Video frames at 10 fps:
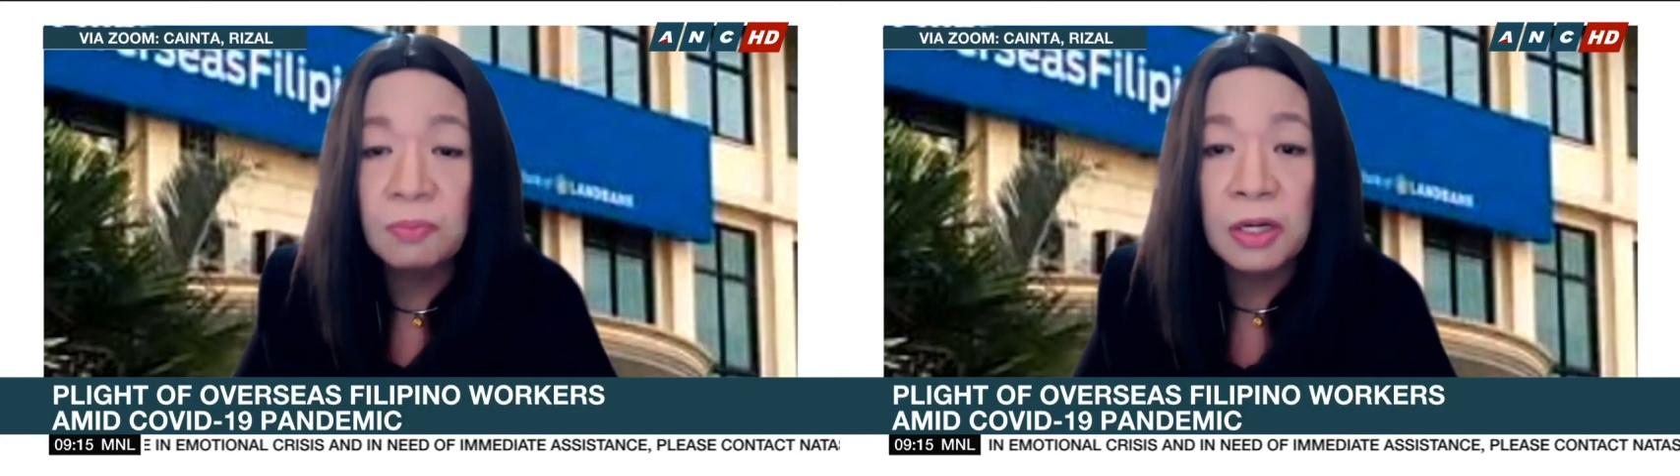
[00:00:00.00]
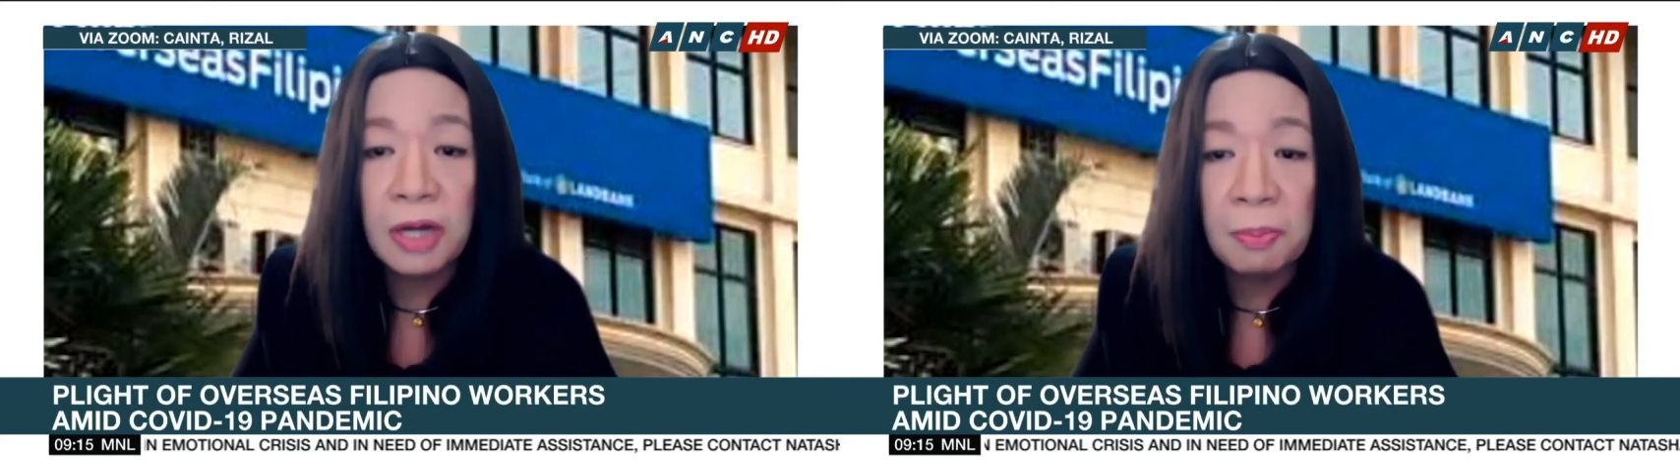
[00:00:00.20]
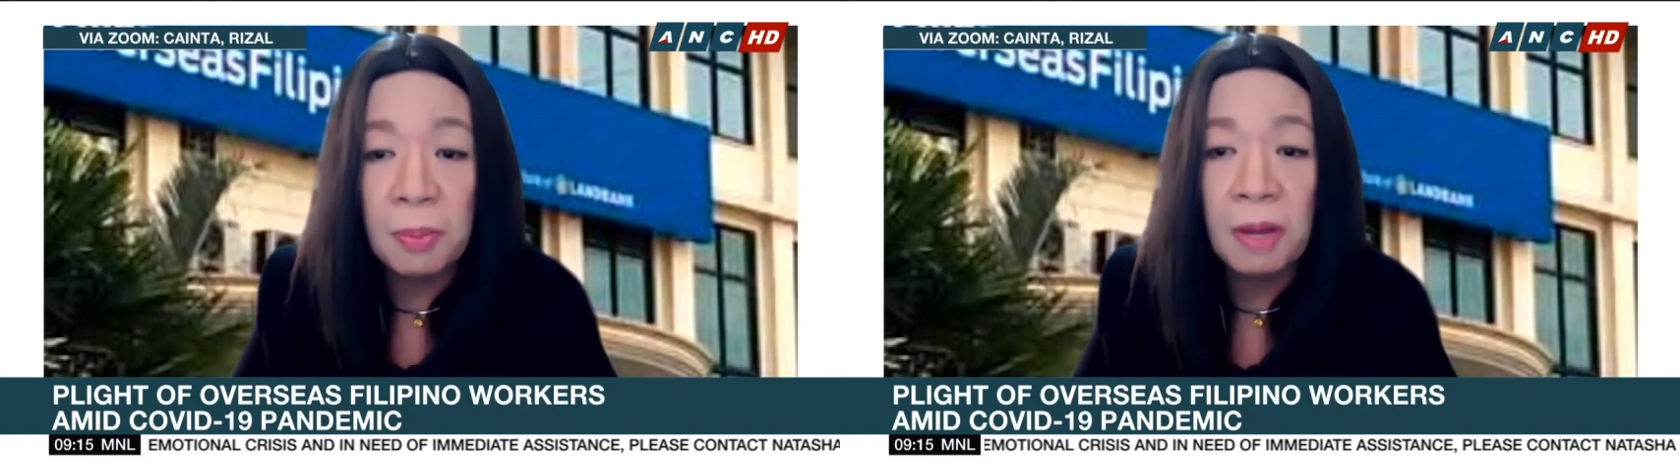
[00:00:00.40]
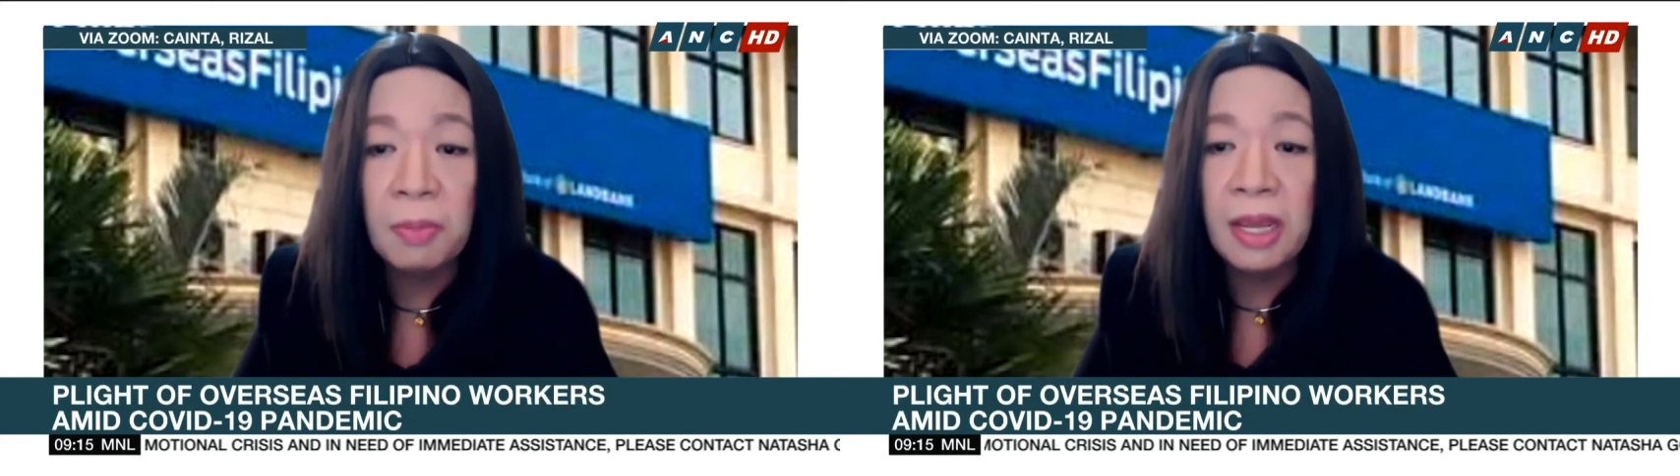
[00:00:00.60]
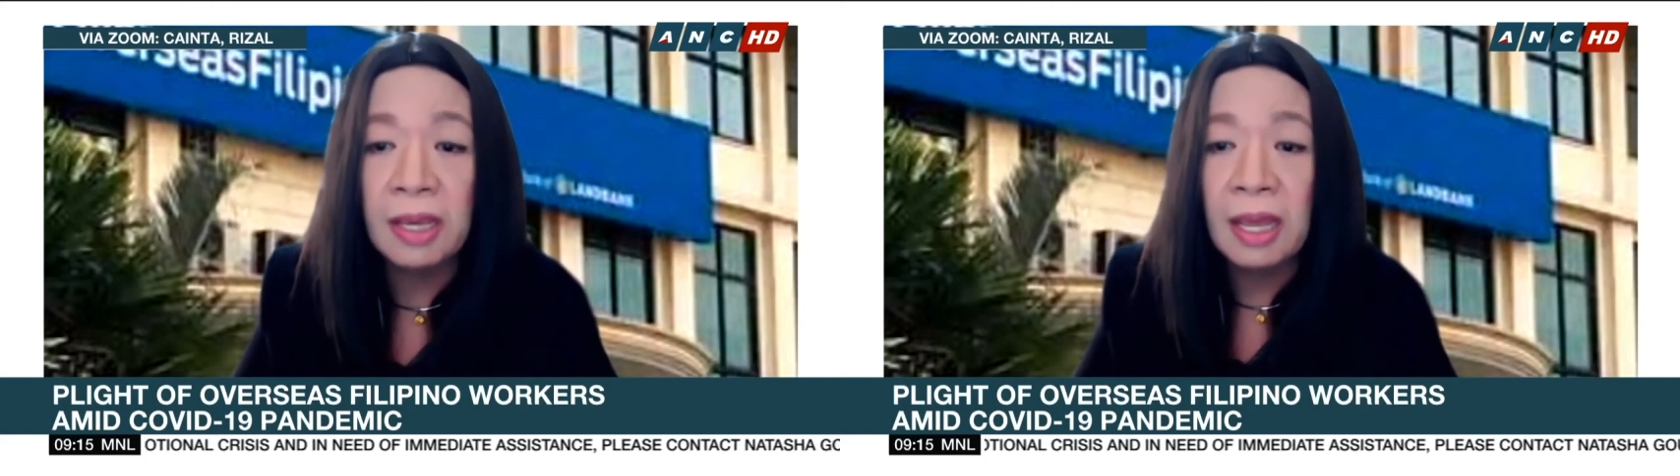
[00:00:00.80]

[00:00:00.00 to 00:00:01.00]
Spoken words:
of the Republic.